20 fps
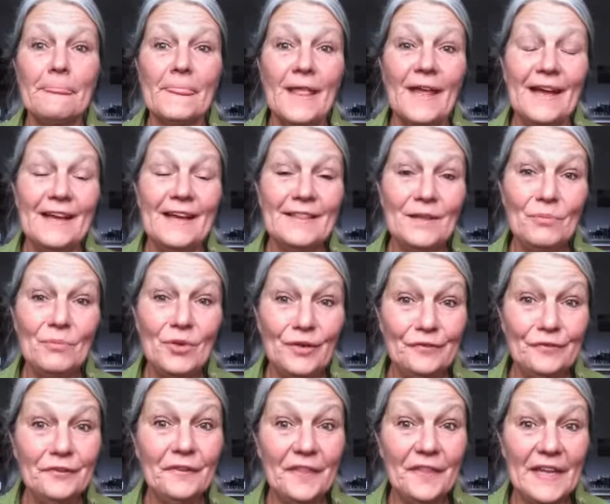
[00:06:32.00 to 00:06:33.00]
And the
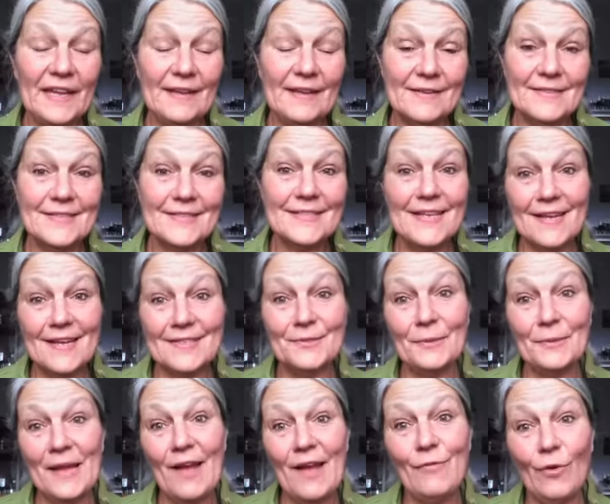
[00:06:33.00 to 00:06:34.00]
beautiful thing is, yes,
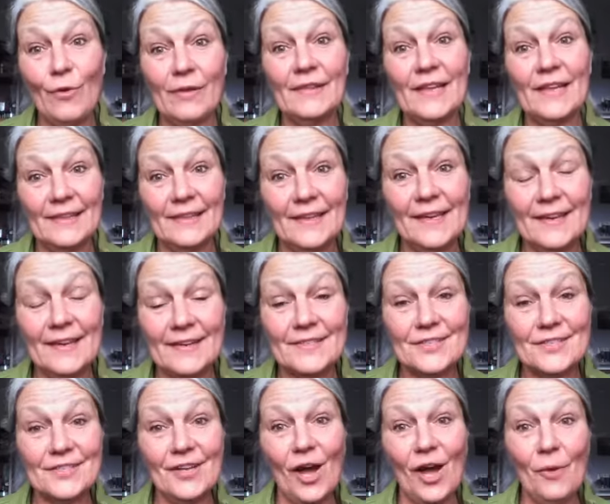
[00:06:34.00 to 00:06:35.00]
we have a
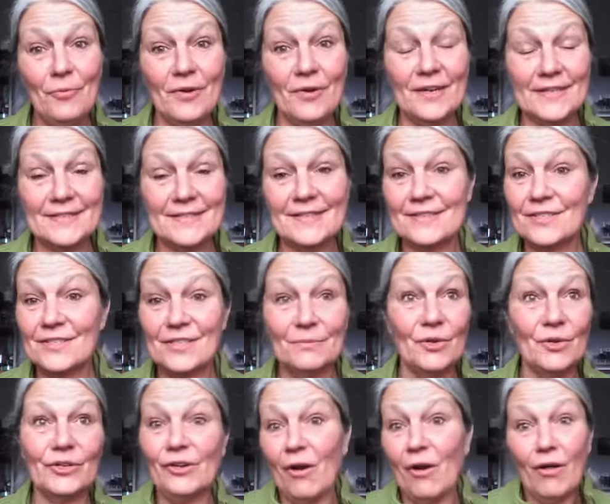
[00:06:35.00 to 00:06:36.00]
Linux operating system
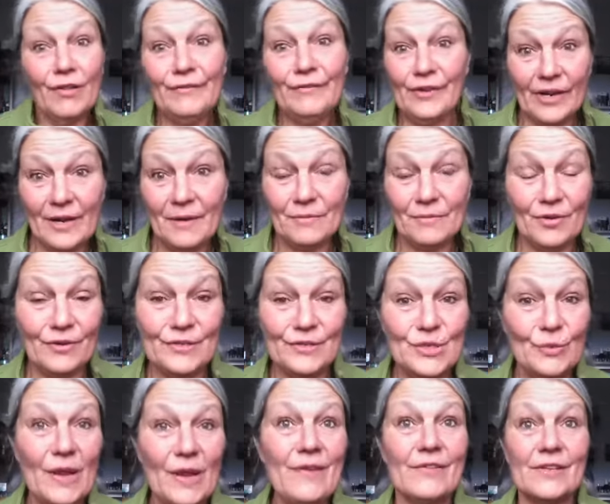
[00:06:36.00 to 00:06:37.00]
on all of our computers.
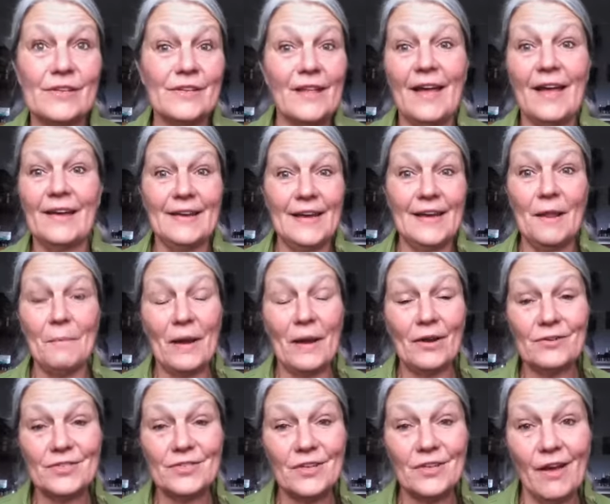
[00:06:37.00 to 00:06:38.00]
We haven't had any
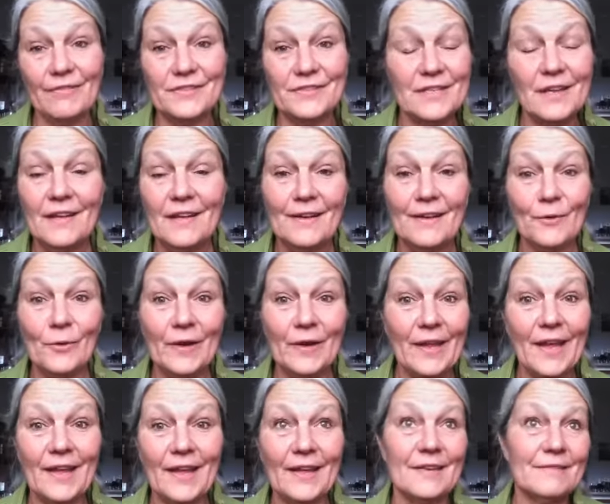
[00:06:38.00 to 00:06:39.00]
Microsoft
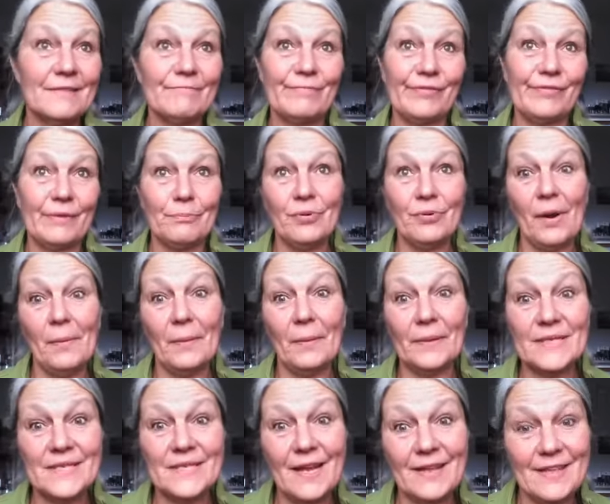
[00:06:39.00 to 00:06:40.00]
working in probably
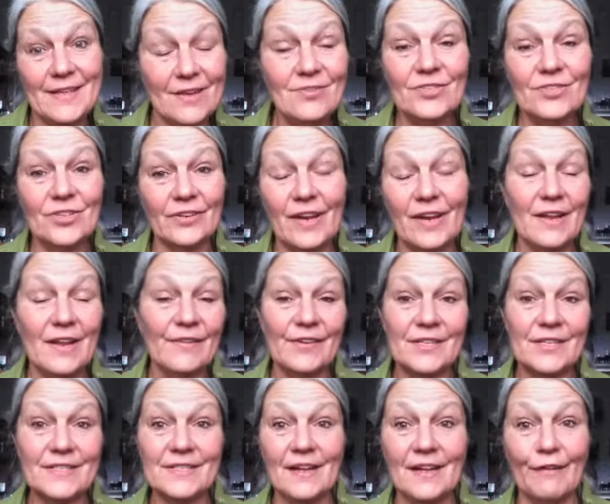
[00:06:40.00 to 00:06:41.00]
10 years on any of our
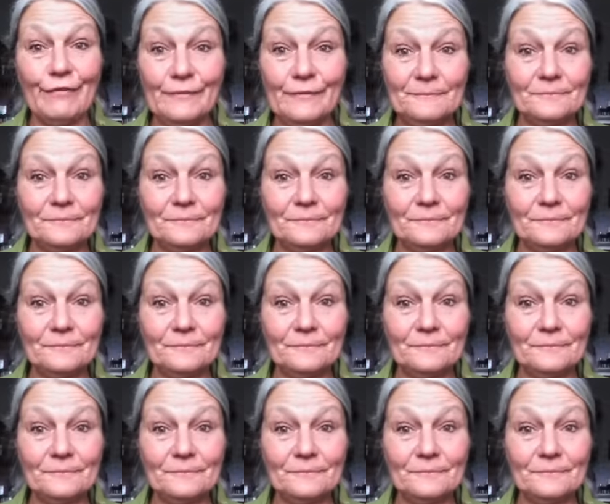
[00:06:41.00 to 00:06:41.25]
stuff.